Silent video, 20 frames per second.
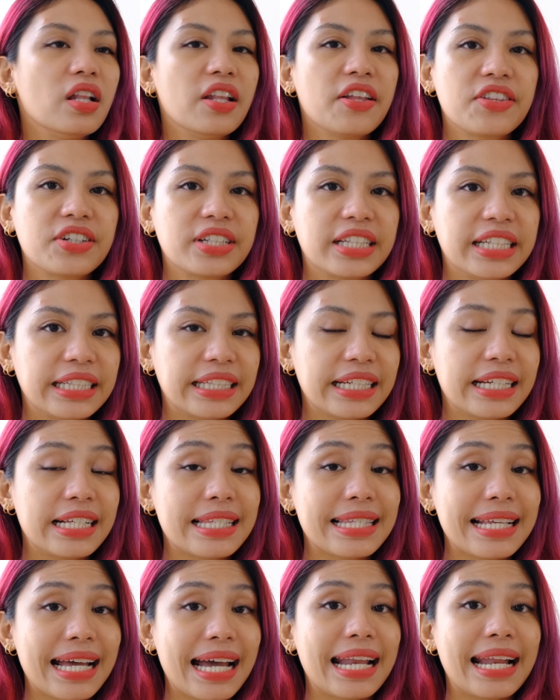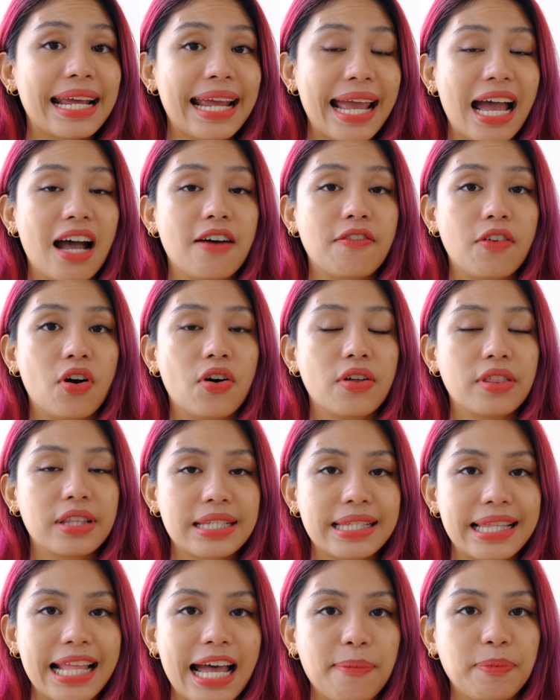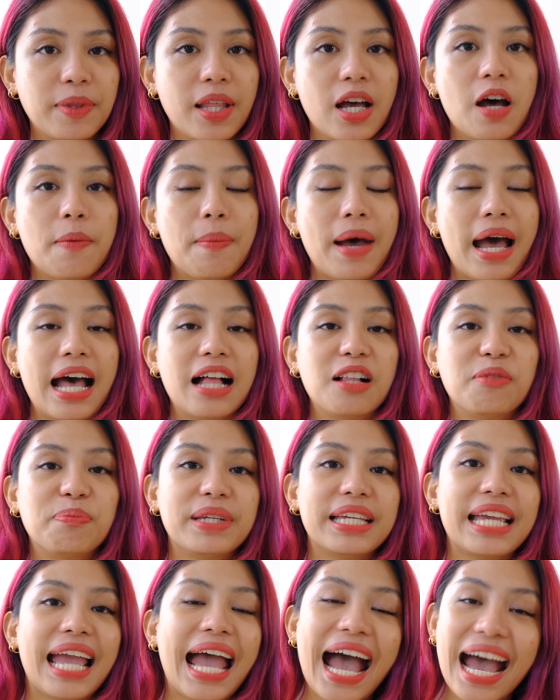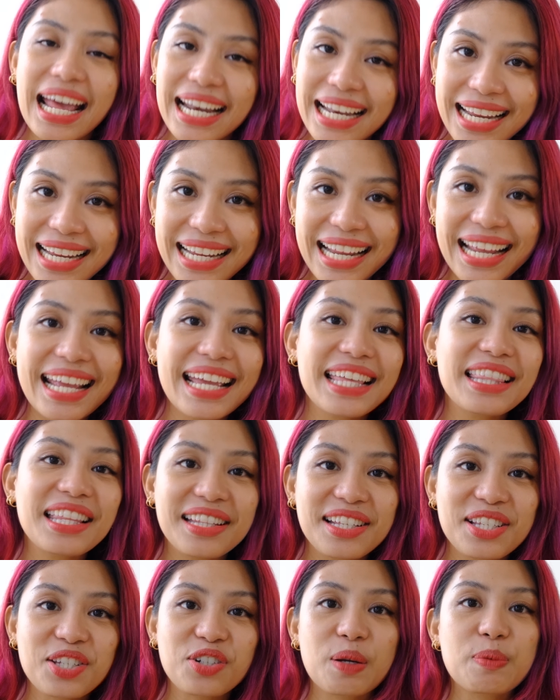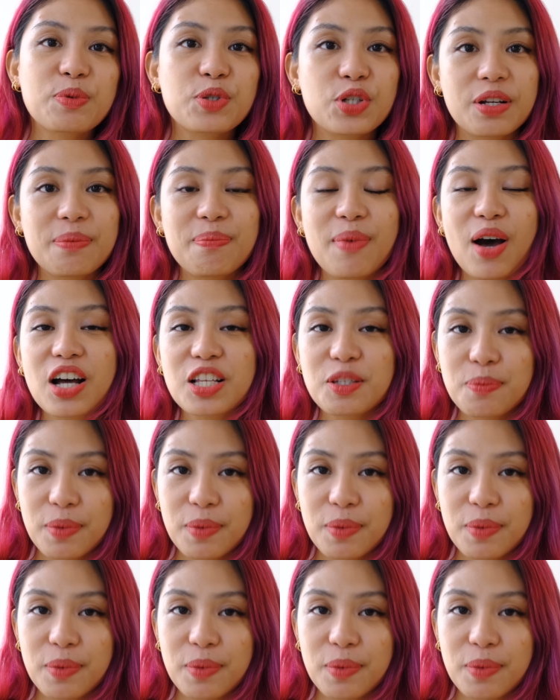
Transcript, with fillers: other details that I have on this laptop, I'll be adding in the description box